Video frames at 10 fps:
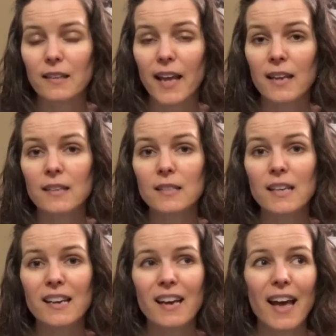And
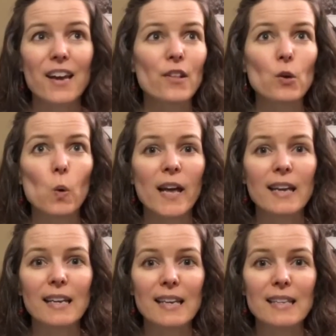another
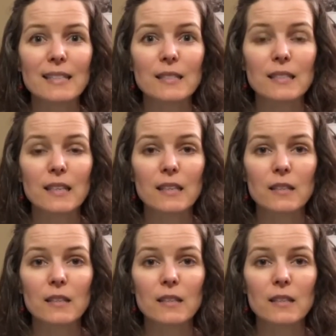one is